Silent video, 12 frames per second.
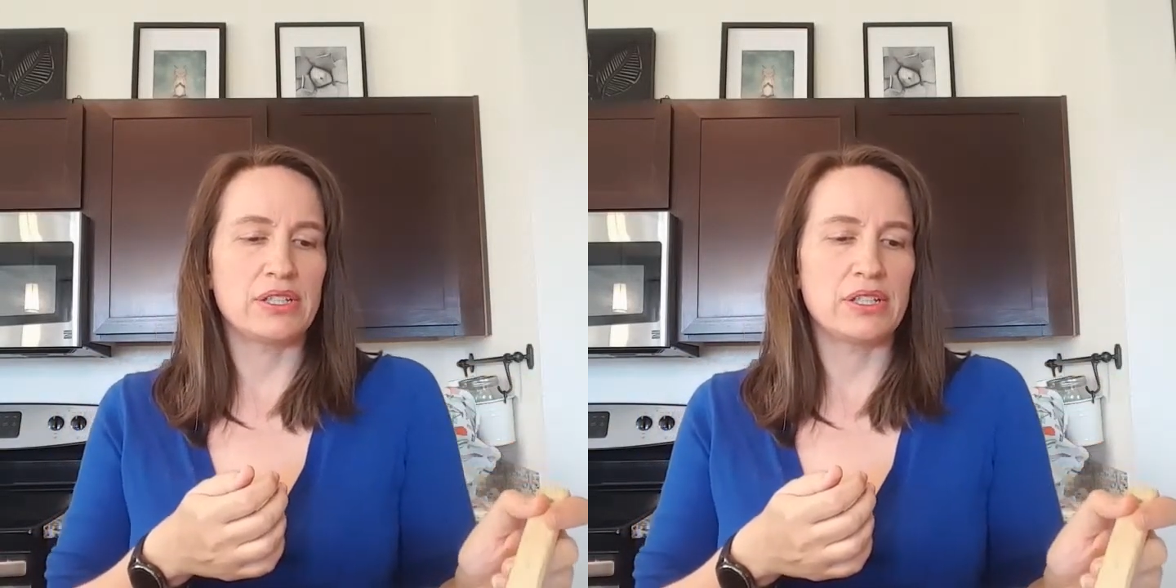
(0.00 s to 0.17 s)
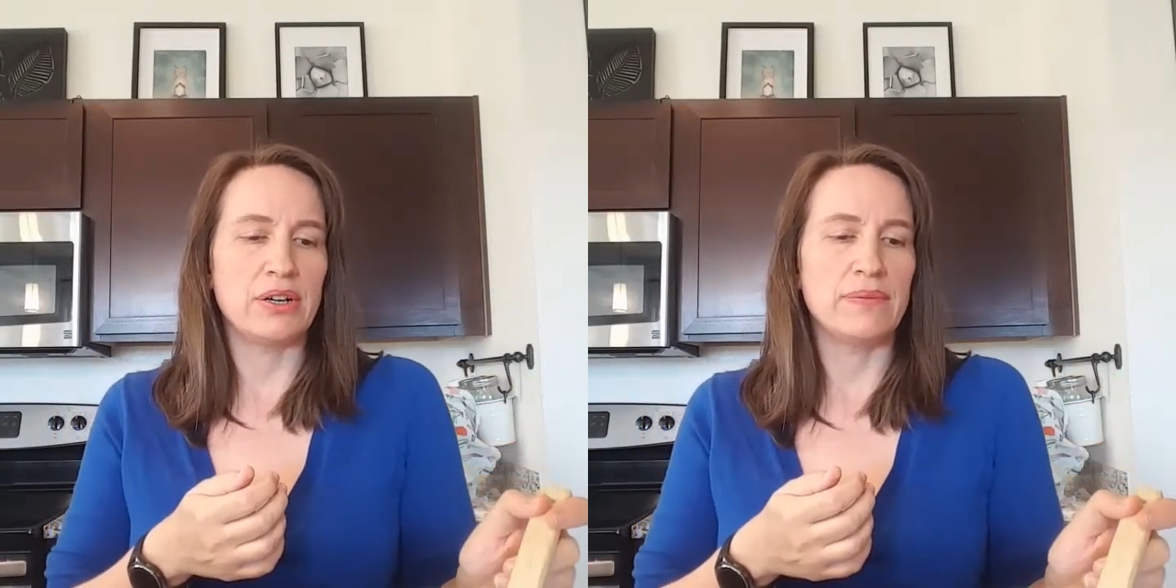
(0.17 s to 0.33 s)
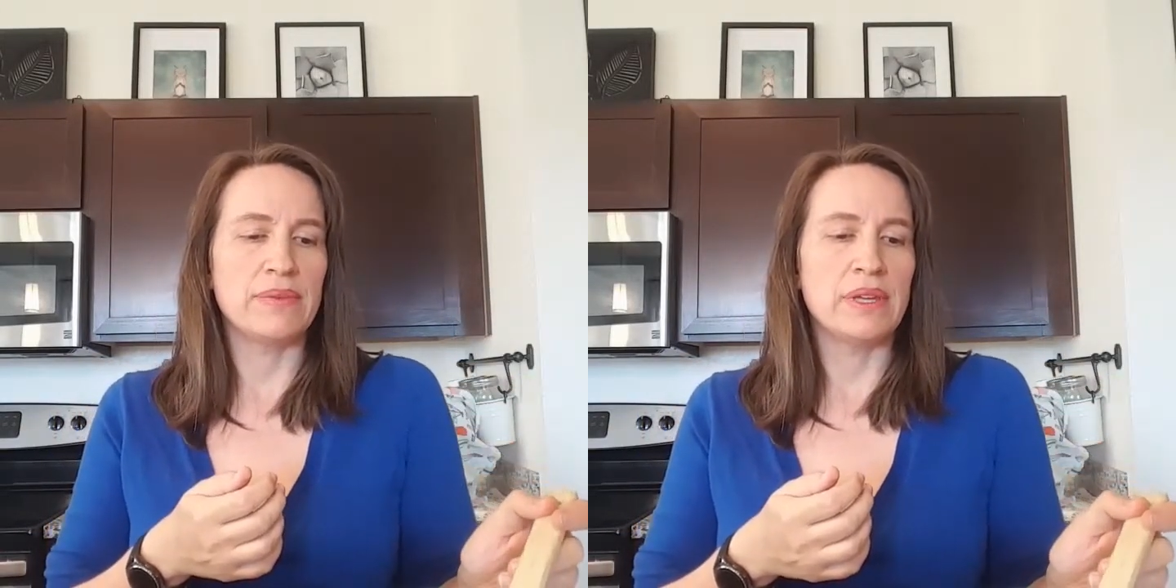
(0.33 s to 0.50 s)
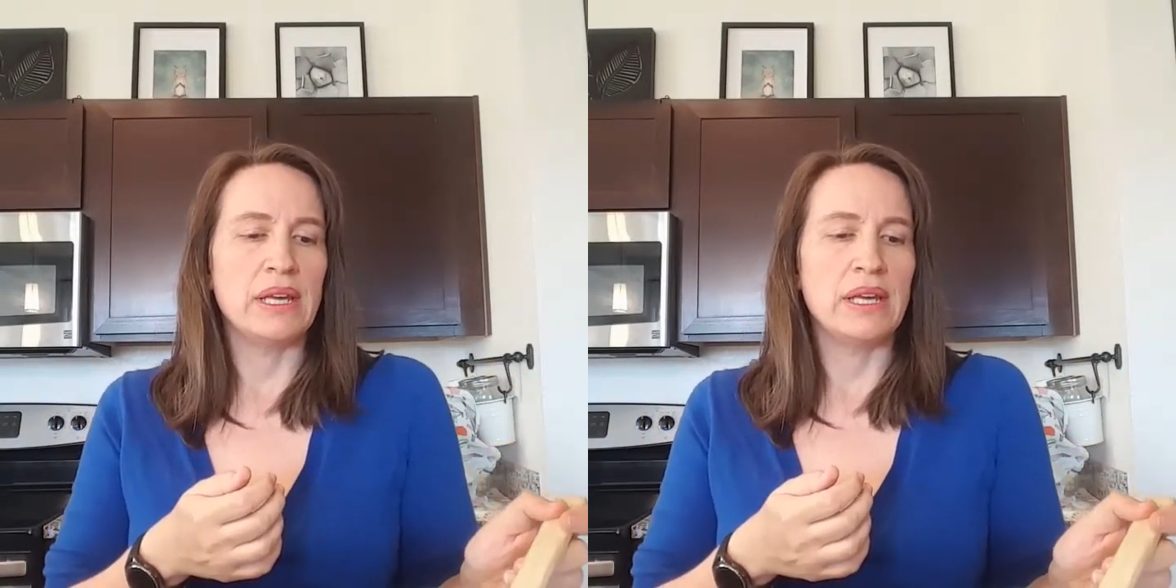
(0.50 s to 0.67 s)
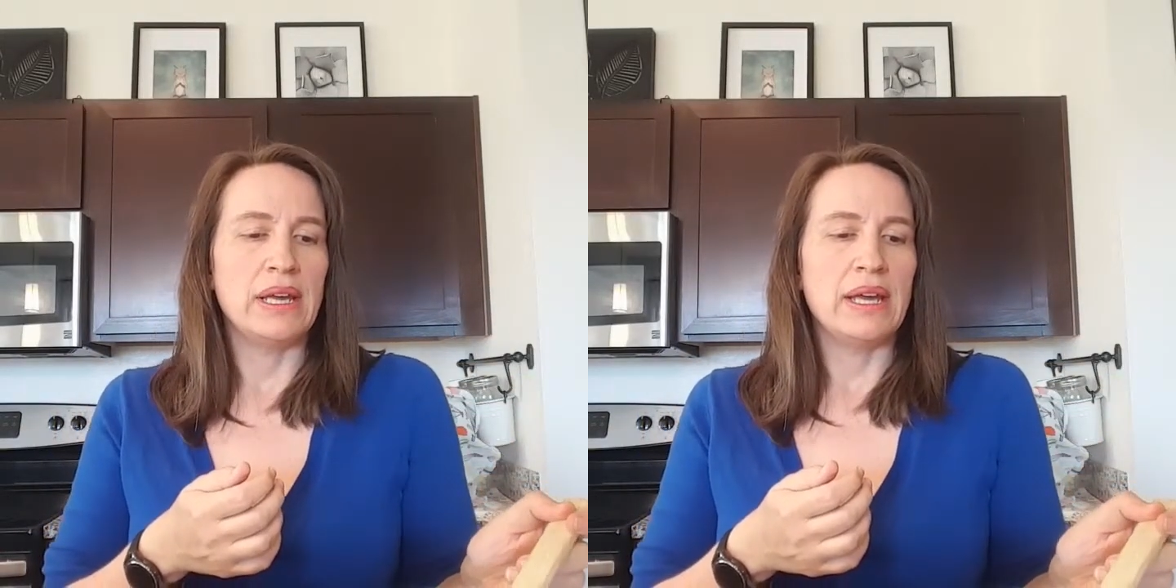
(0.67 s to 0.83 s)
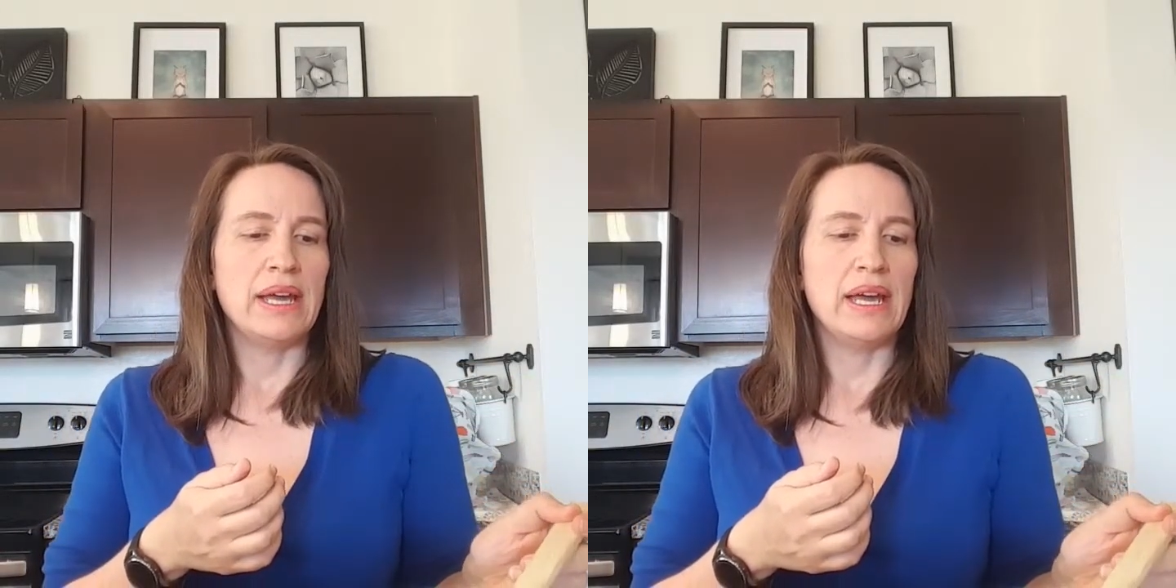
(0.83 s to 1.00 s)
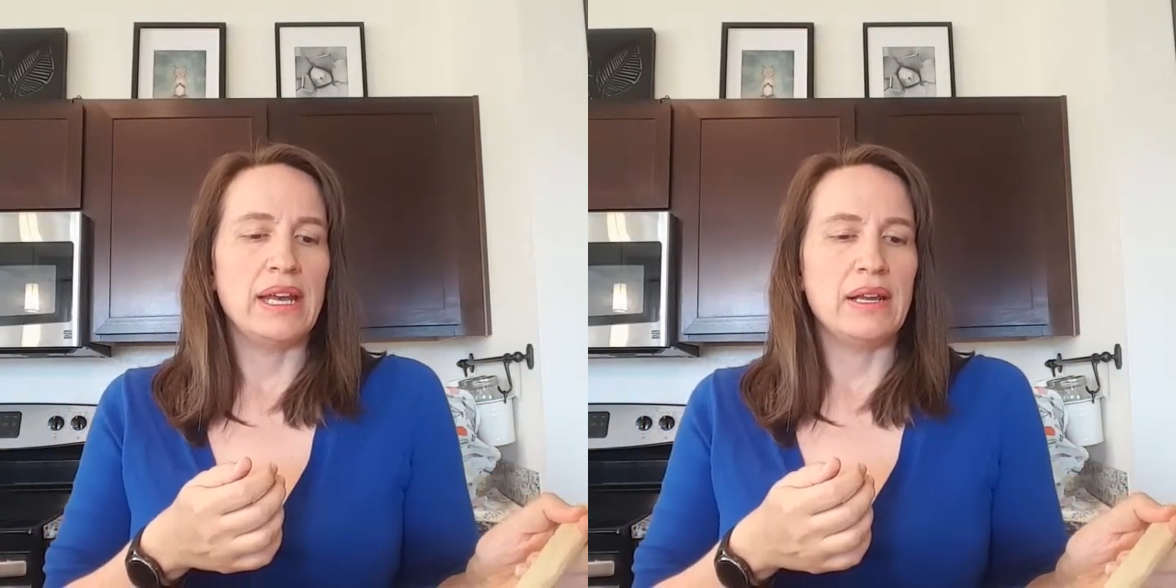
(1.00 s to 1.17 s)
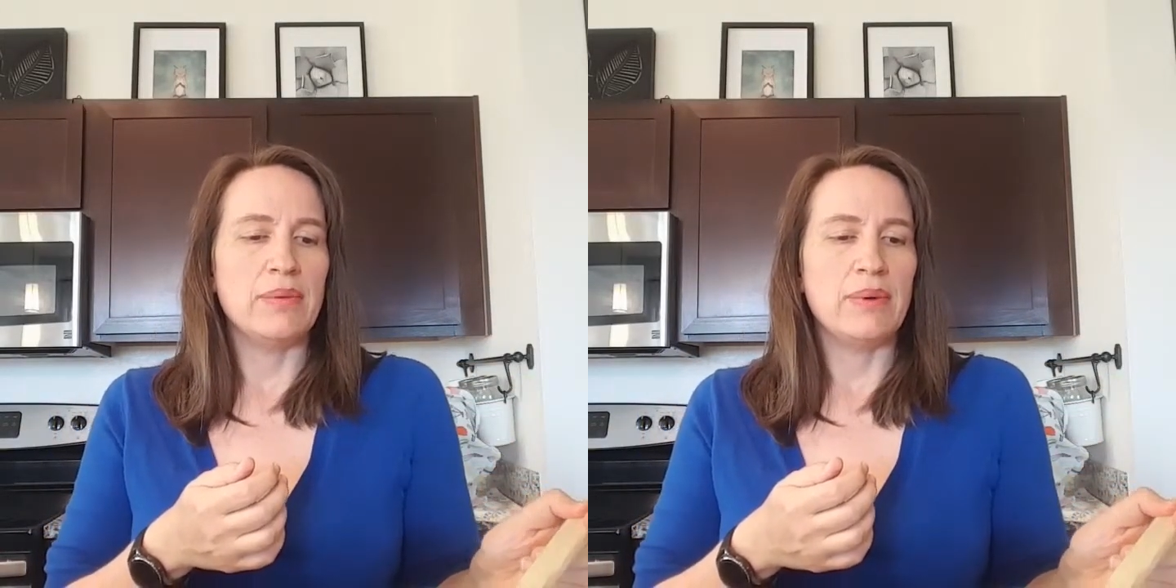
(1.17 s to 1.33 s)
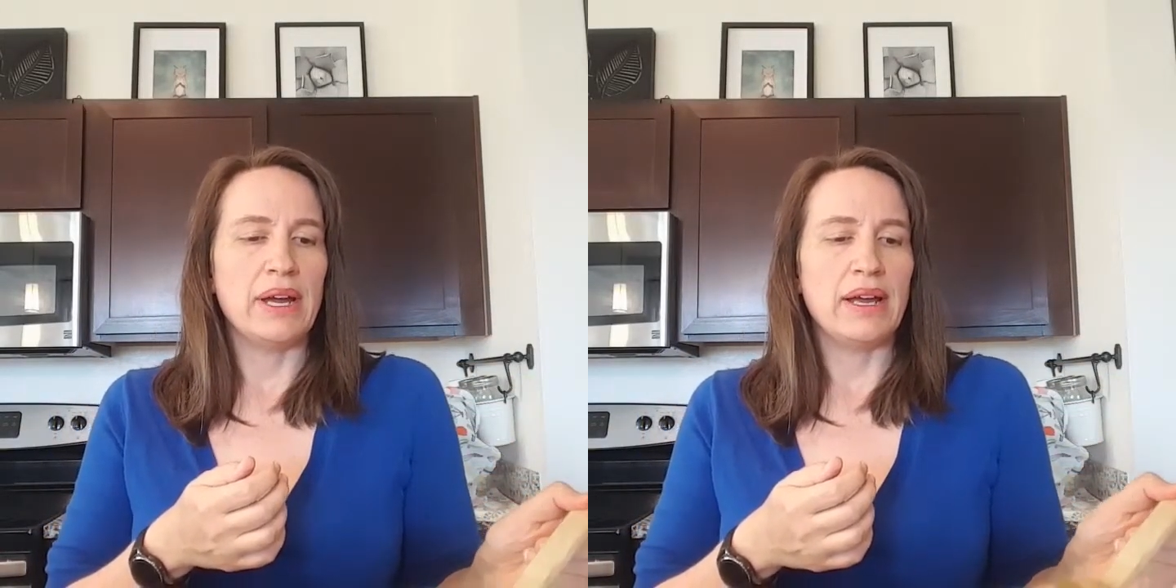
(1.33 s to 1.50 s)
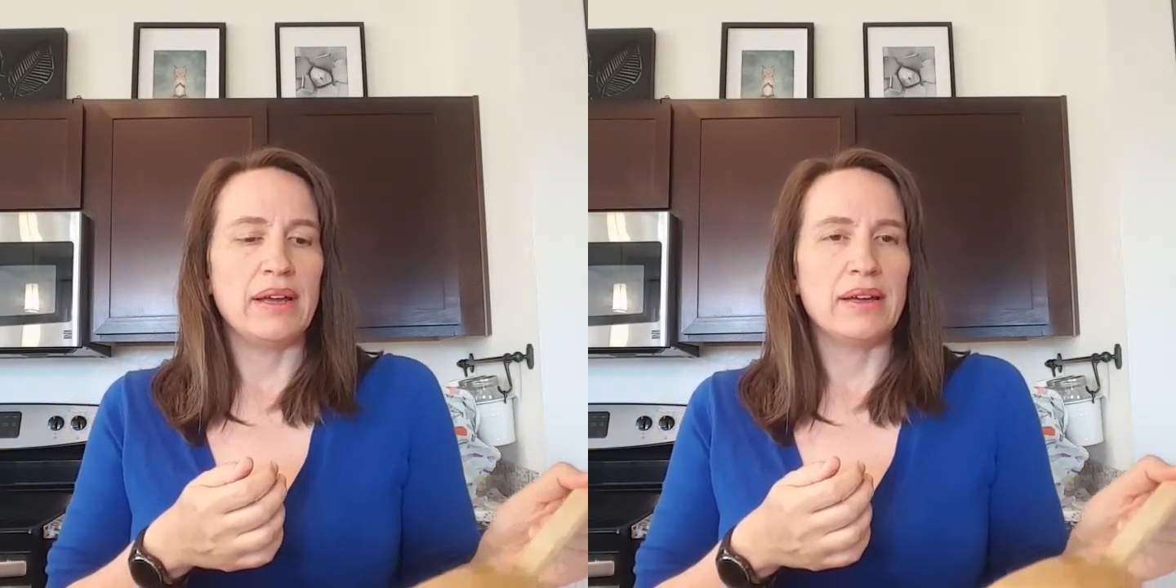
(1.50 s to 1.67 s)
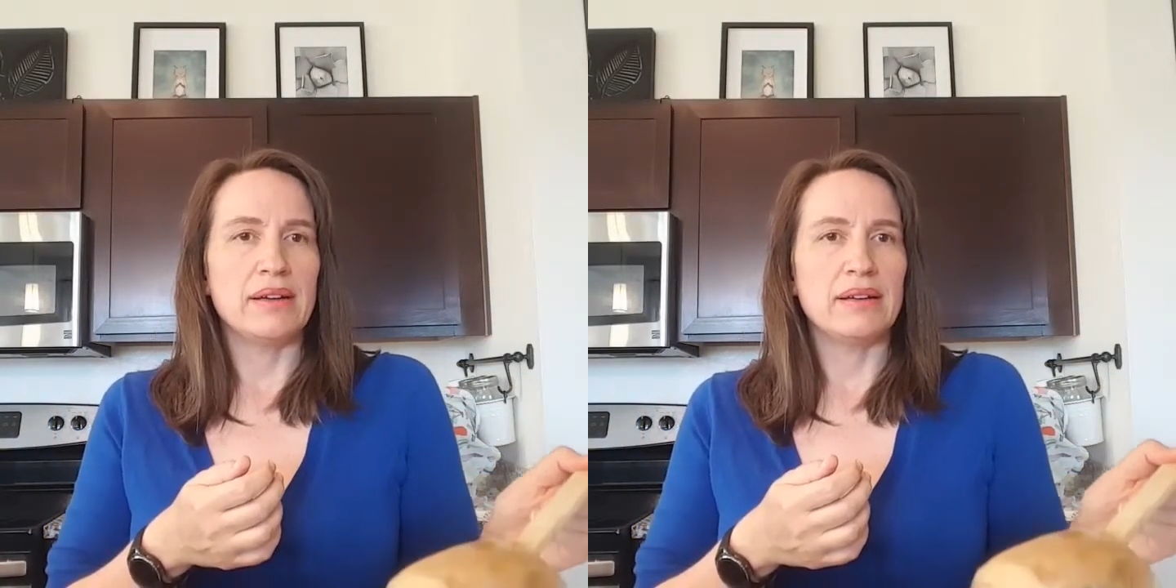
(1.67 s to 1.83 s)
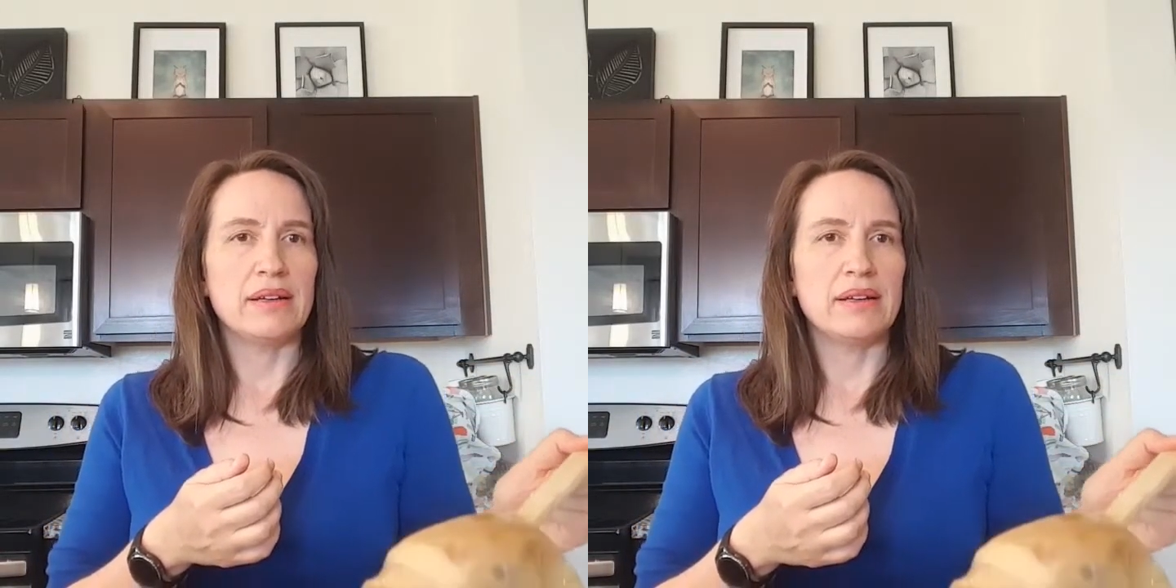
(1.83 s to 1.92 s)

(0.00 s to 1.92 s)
So anyway,